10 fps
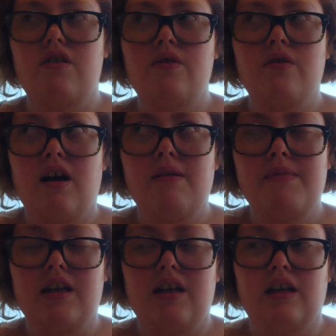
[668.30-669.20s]
you
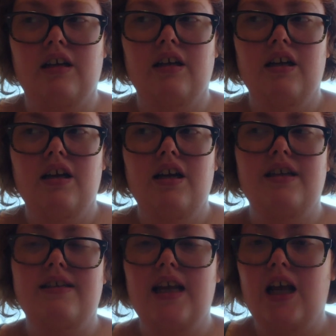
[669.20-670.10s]
commenting
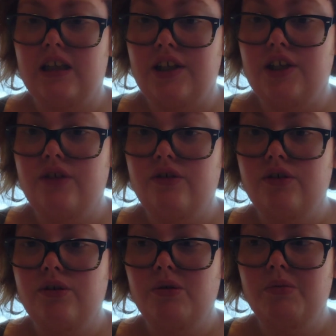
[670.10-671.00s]
is telling
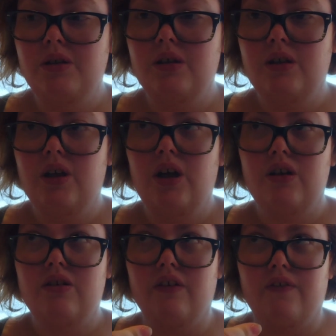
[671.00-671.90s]
YouTube
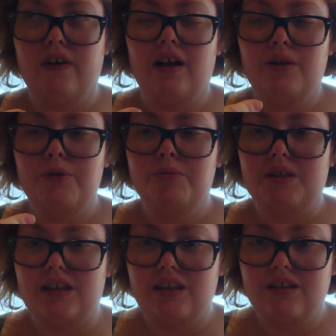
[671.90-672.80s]
to follow
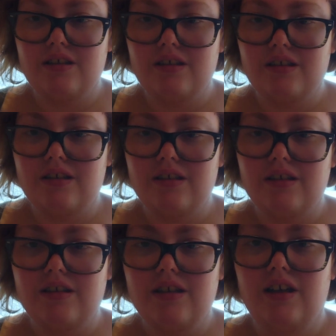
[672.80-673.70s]
me,
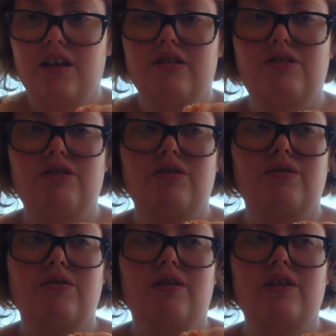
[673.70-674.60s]

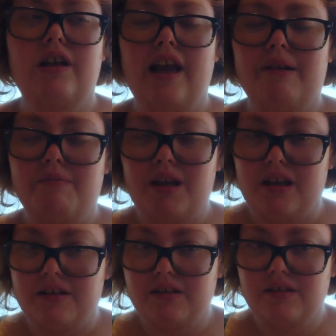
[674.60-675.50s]
to look at me,
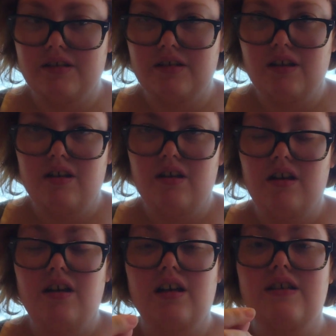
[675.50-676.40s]

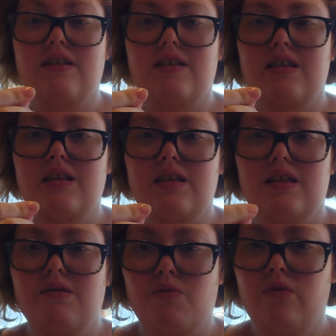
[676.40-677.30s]
because
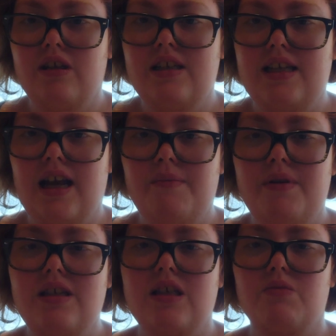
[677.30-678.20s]
the more this
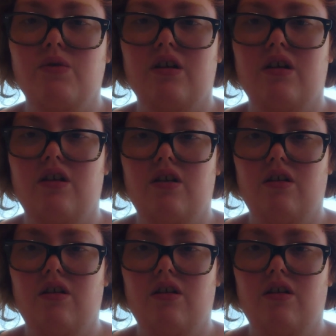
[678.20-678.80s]
happens, the more